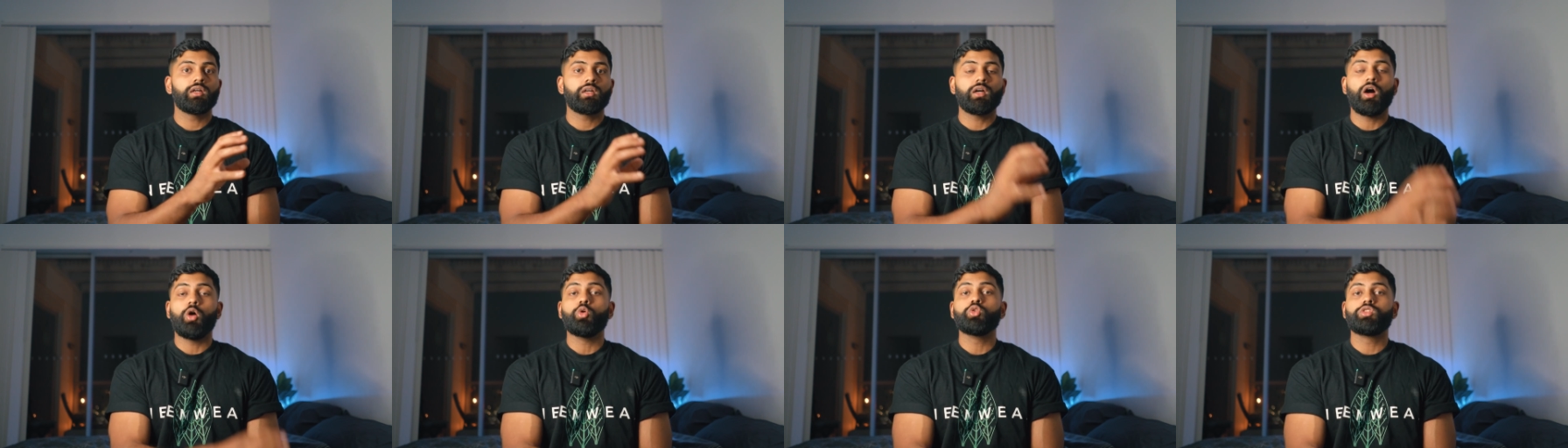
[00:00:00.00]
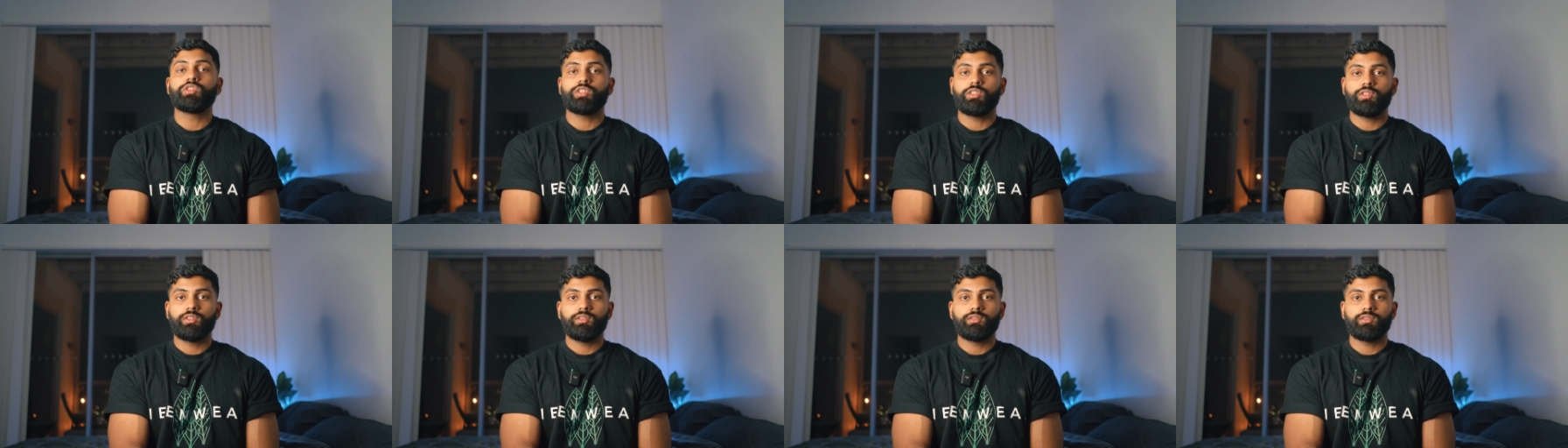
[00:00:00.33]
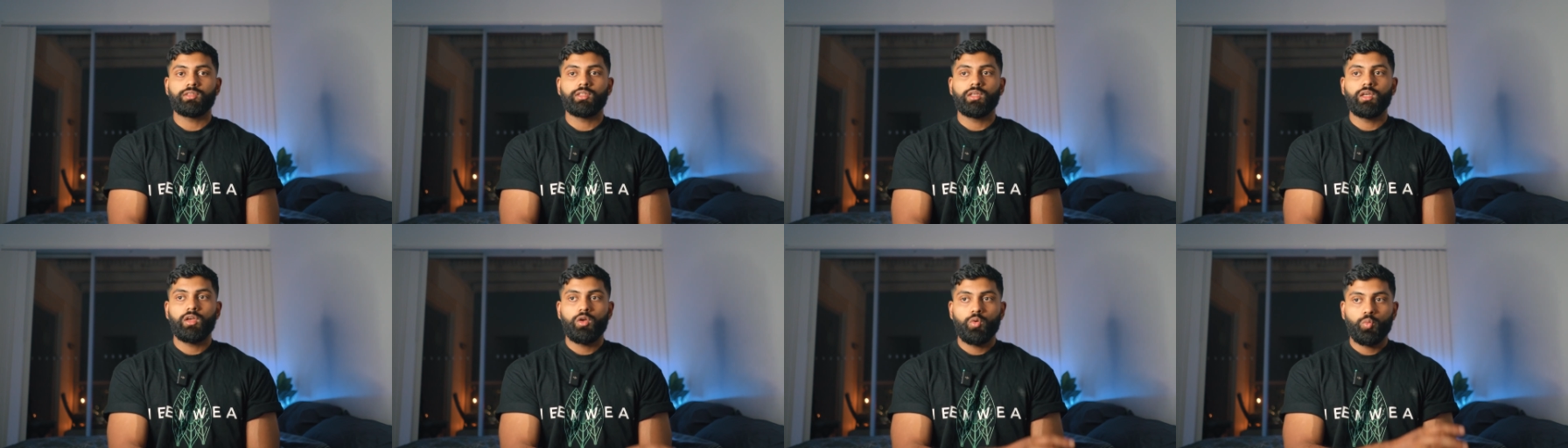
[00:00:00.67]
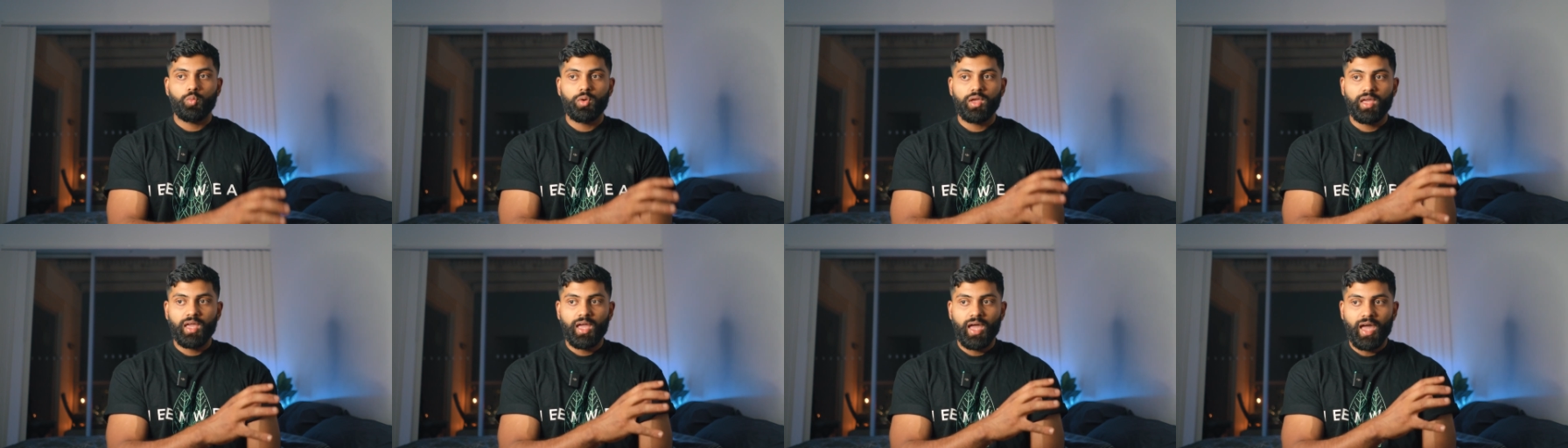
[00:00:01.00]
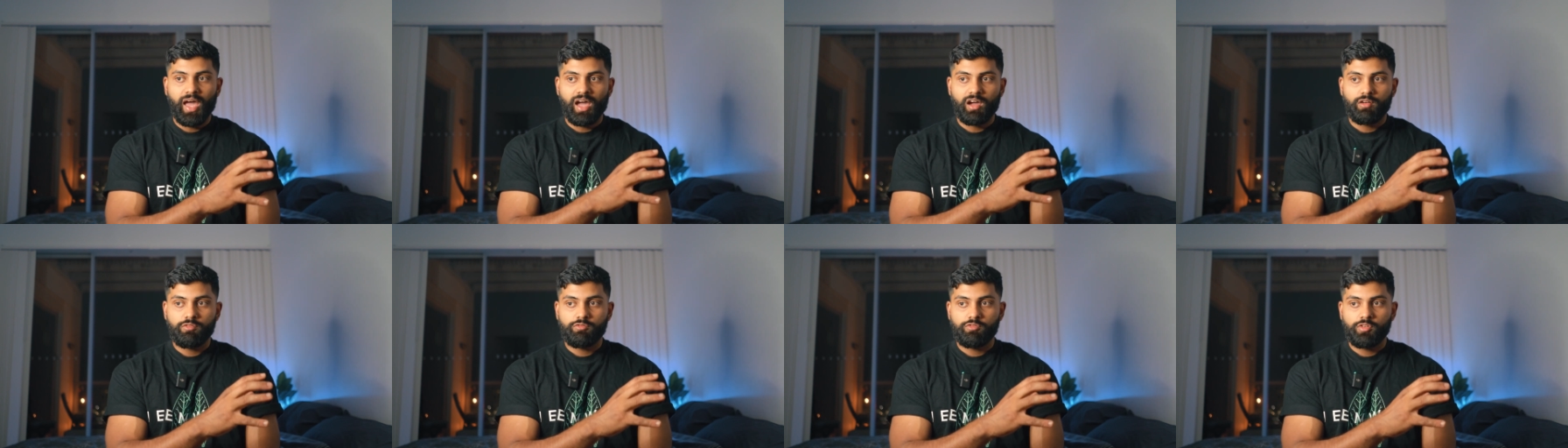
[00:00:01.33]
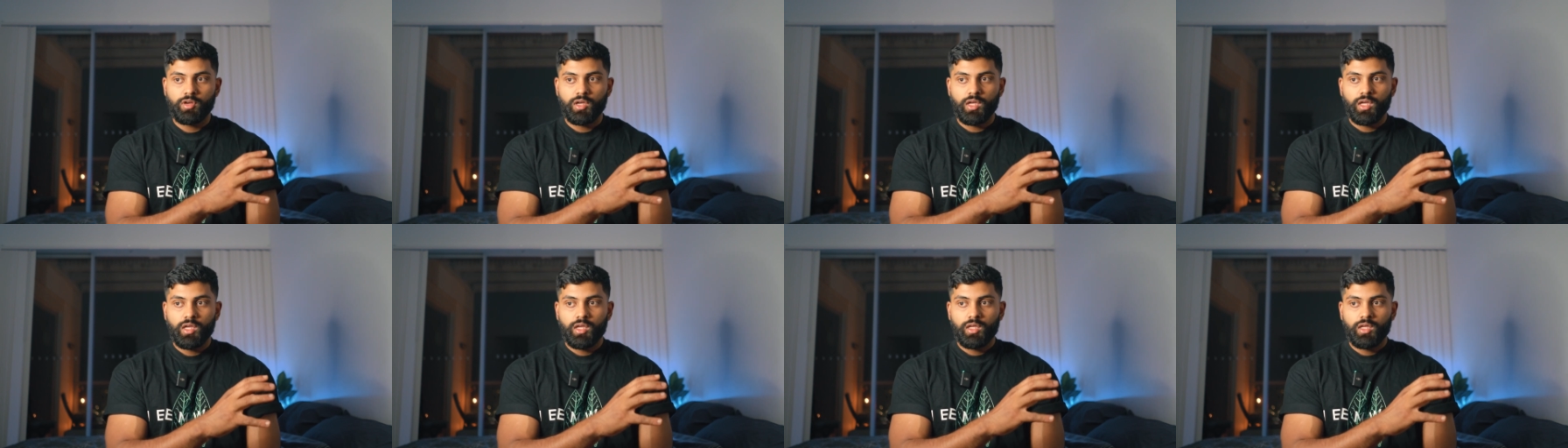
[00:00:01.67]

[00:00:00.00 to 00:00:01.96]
cultures. We have